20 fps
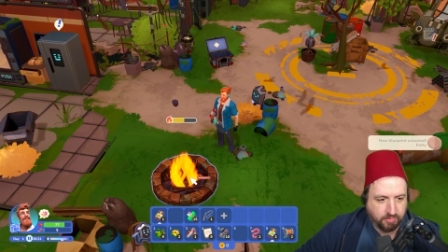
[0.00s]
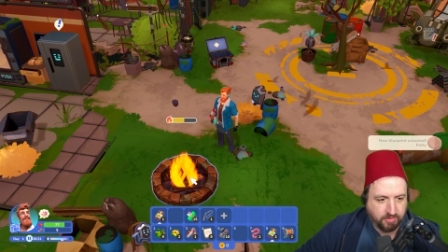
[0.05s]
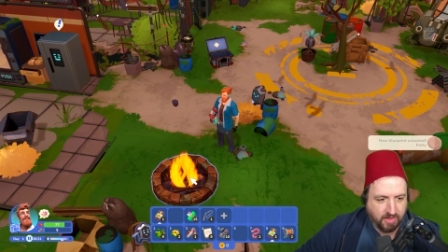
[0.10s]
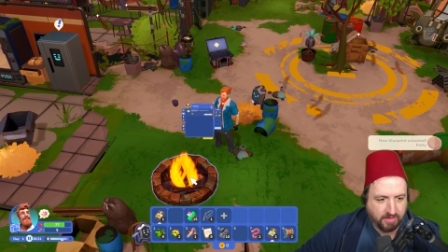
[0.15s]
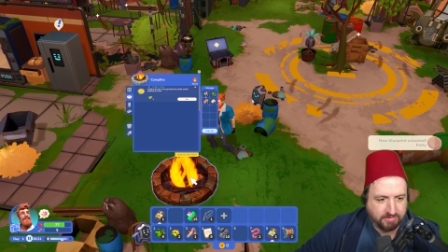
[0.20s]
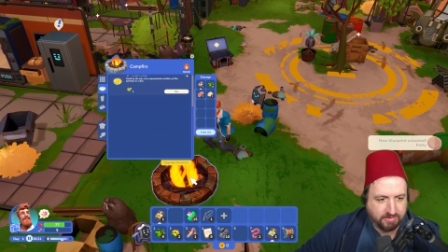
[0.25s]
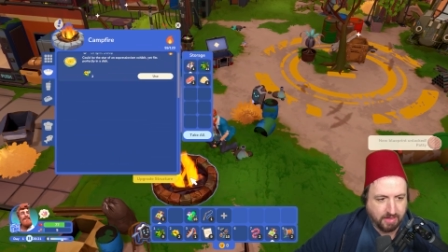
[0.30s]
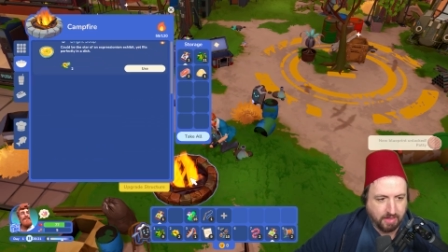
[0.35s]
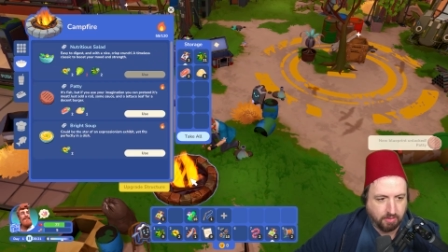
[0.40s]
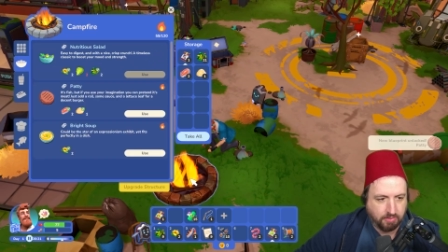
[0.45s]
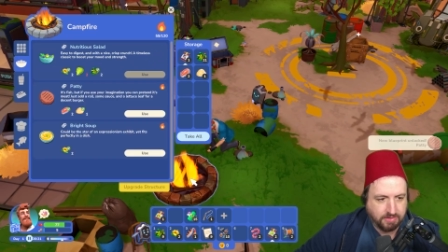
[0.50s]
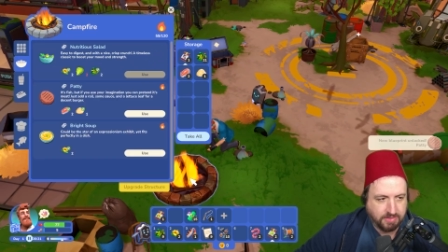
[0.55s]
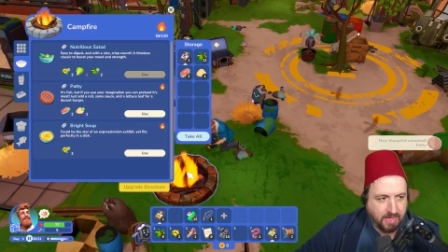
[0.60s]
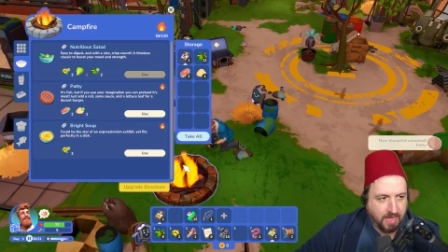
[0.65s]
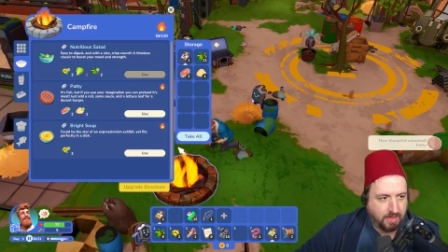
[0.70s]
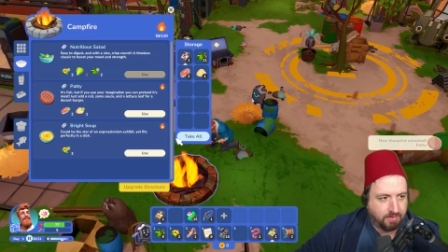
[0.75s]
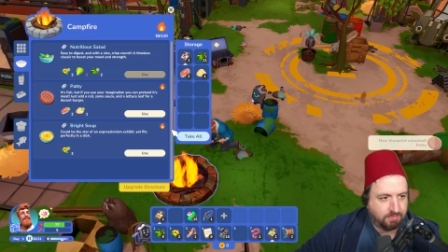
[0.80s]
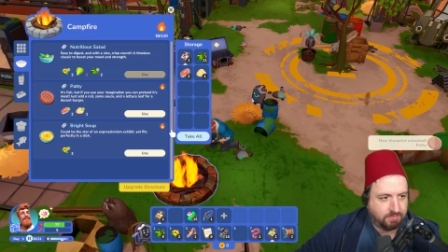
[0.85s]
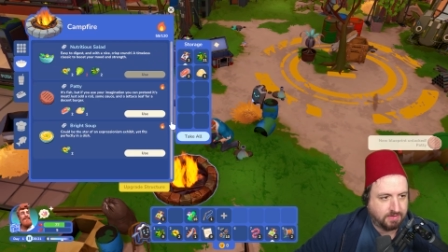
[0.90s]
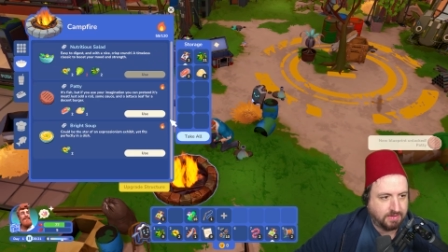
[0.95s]
that down.
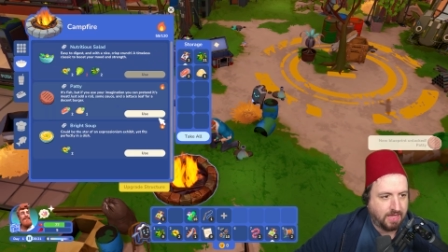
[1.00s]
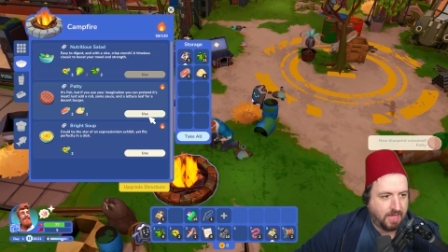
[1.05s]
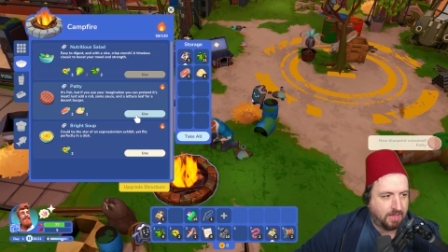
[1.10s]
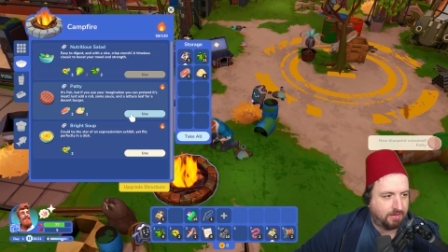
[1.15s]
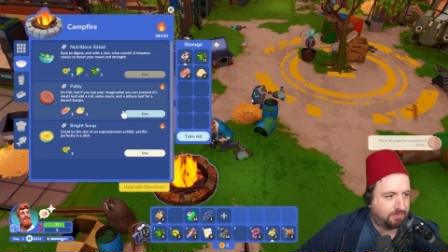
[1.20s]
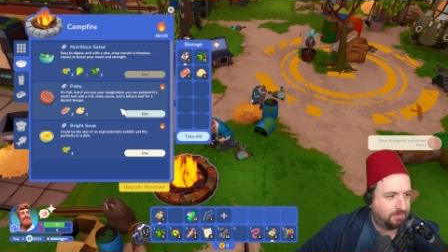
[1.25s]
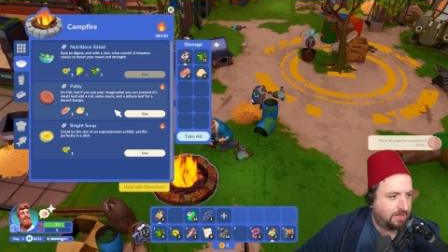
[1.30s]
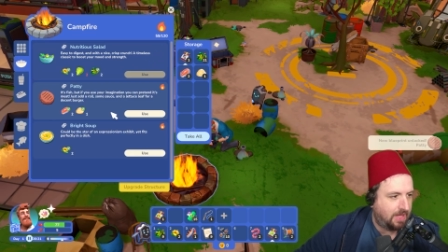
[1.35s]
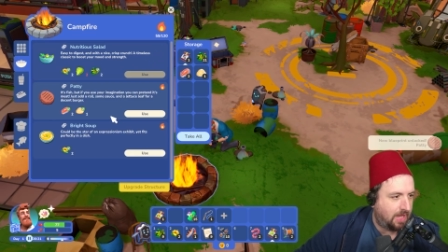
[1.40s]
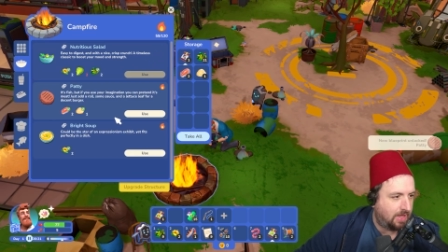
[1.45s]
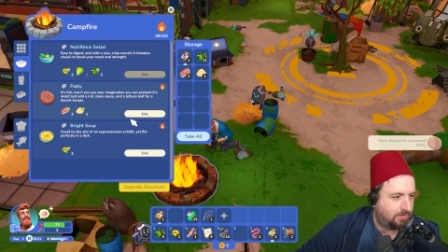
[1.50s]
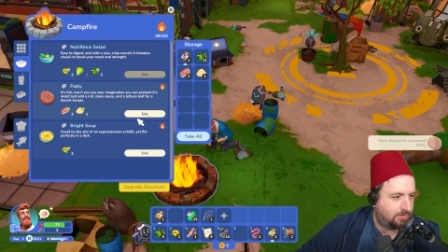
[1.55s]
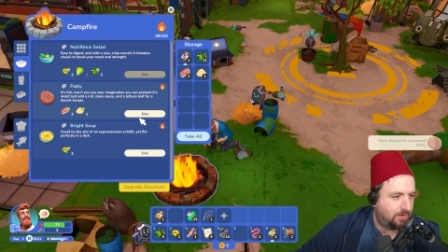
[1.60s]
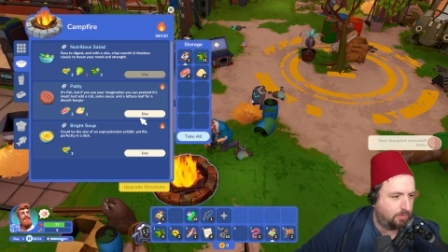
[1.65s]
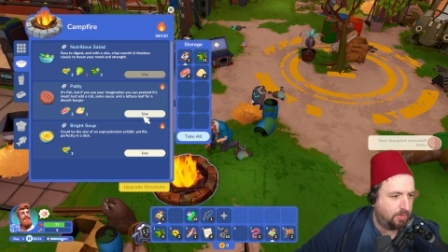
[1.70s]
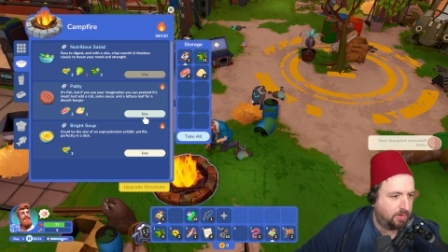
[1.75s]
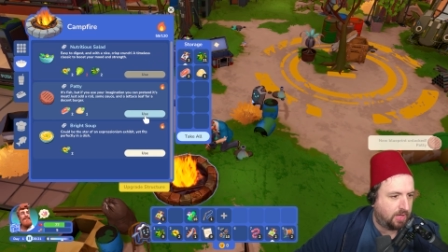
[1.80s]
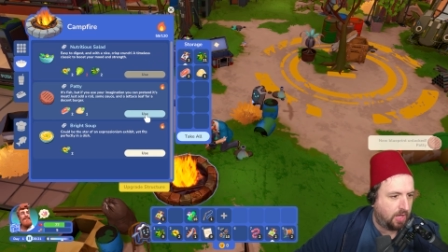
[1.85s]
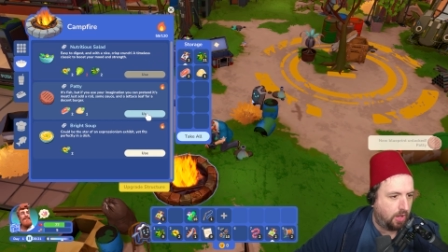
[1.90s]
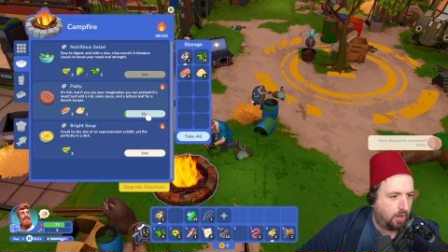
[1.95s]
Yes, yes, yes. Here
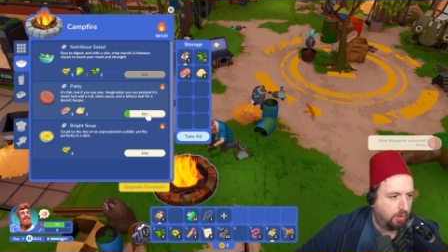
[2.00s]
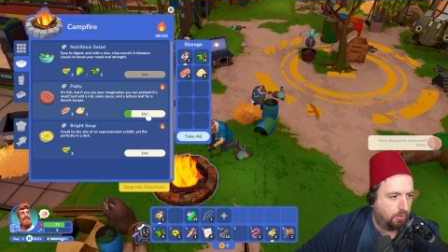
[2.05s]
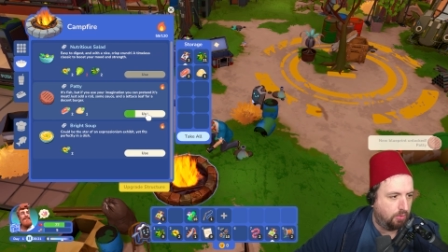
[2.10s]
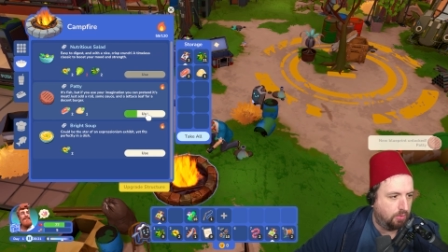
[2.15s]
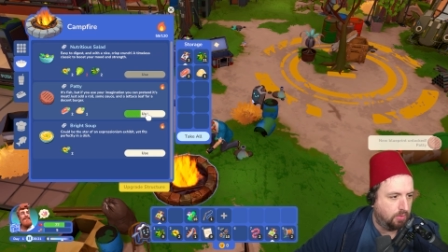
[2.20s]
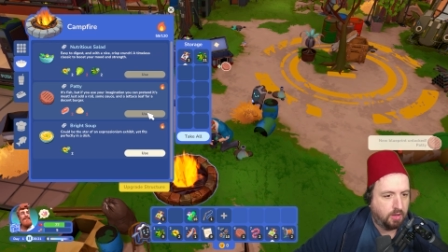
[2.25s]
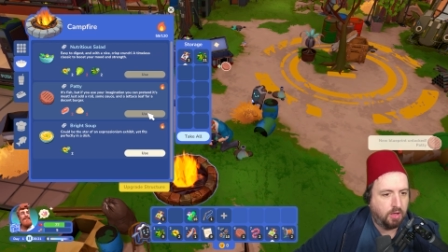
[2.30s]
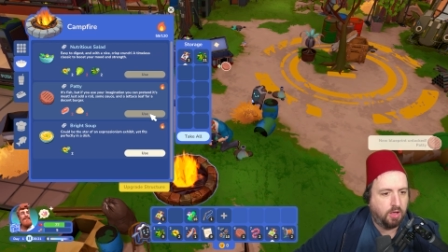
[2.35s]
we go.